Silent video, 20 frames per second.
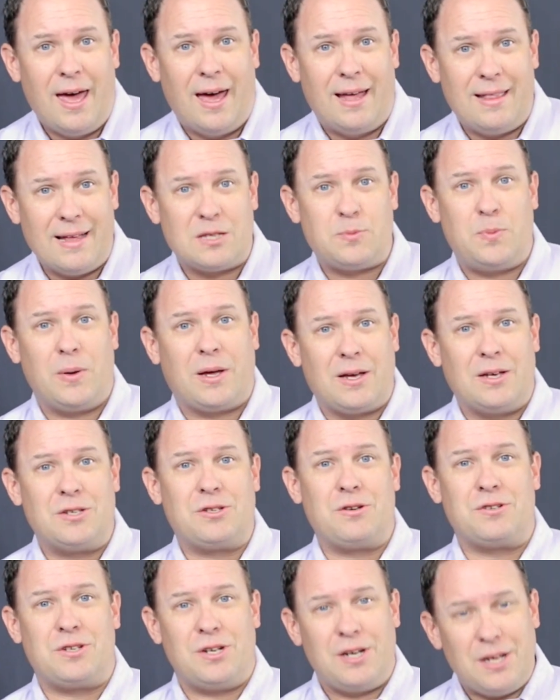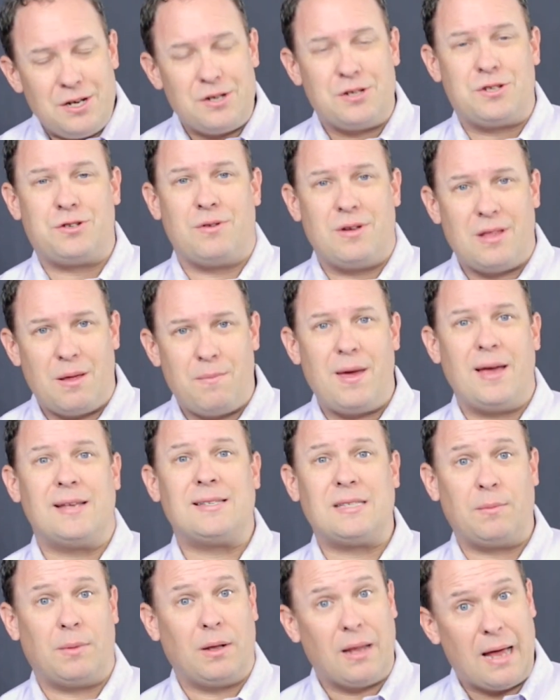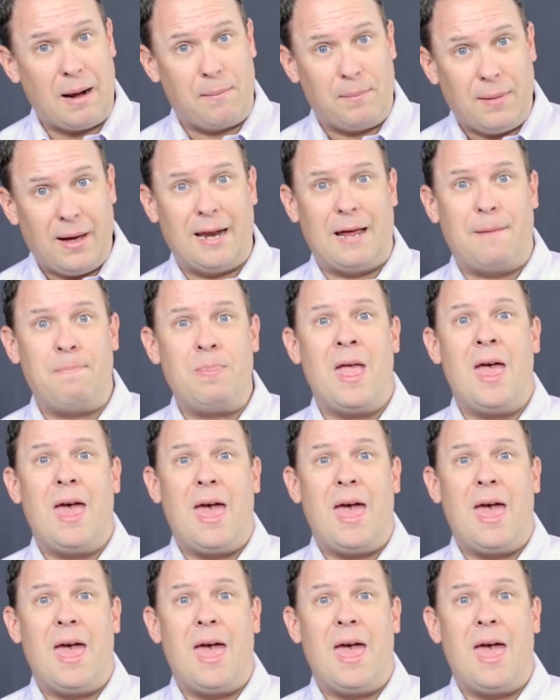And that's because there's an industry that makes them a lot of money.